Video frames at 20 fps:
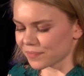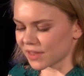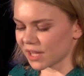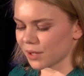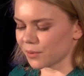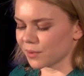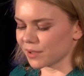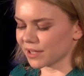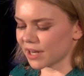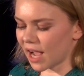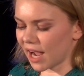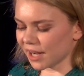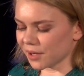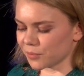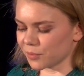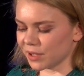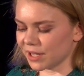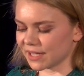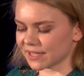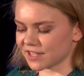There were
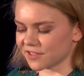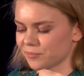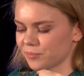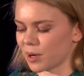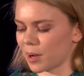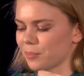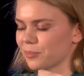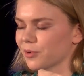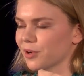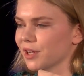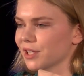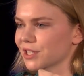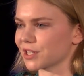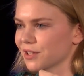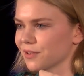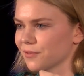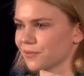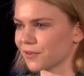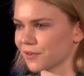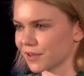9 weeks of
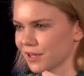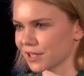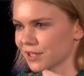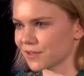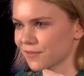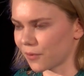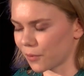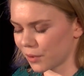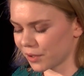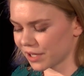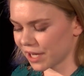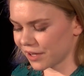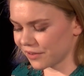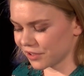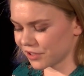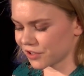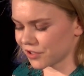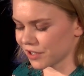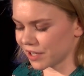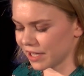preparation for this 4-day
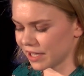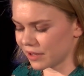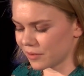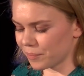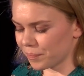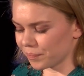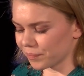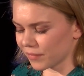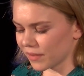retreat,